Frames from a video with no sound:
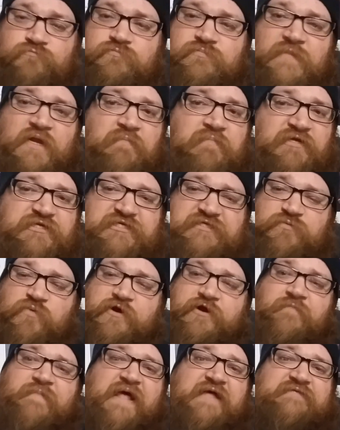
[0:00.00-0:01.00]
But just wear
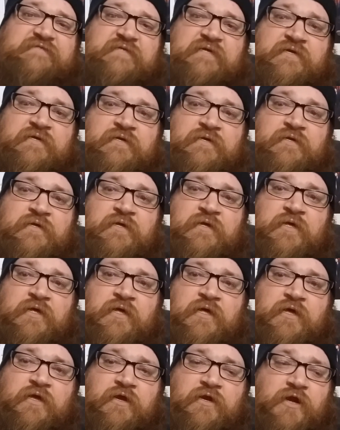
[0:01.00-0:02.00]
your mask.
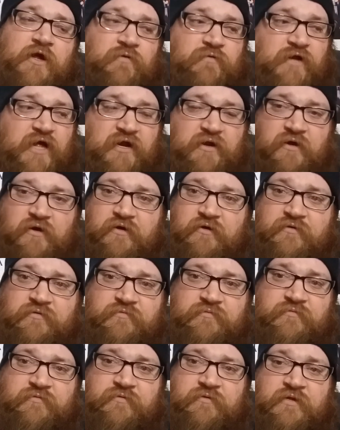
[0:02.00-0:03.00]
You know, not hard.
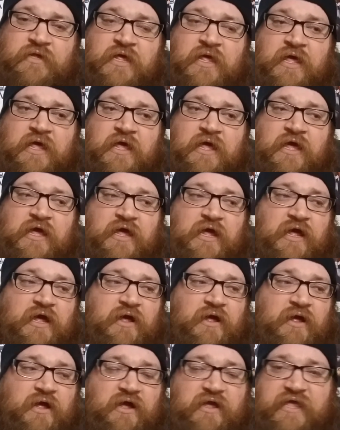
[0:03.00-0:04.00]

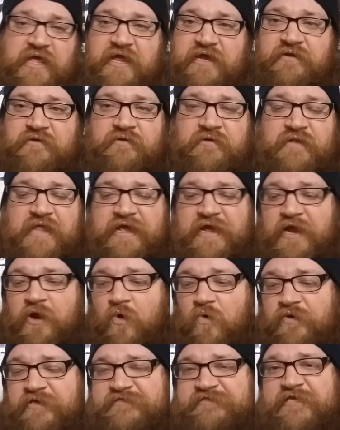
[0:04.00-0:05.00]
Again, like I
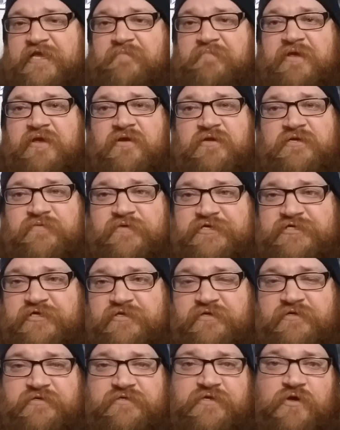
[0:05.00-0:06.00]
always say, be good to each
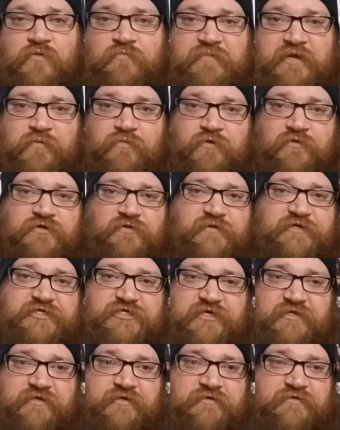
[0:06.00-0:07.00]
other. Don't be rude to each
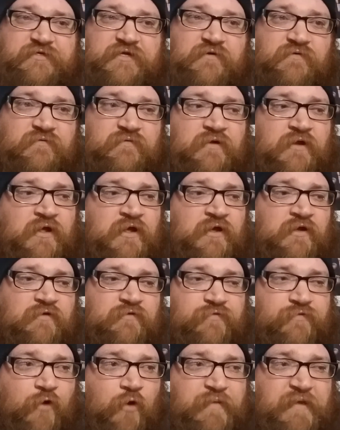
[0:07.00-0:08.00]
other. Don't
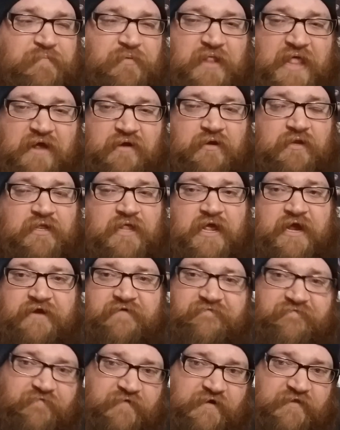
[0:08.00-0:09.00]
throw people out of
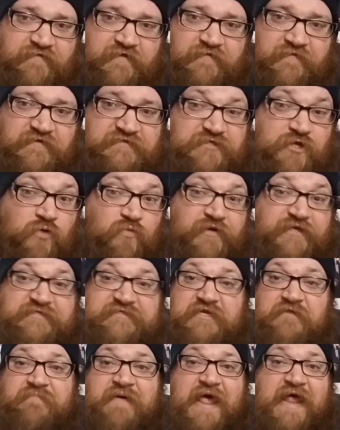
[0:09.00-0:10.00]
line for anything. There's no
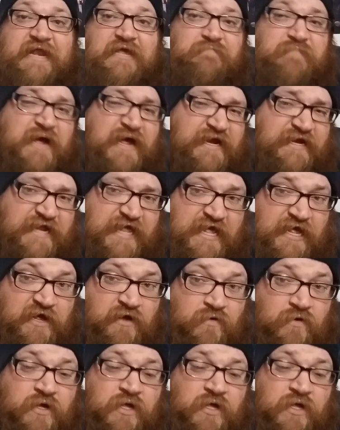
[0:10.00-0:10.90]
reason to panic buy now.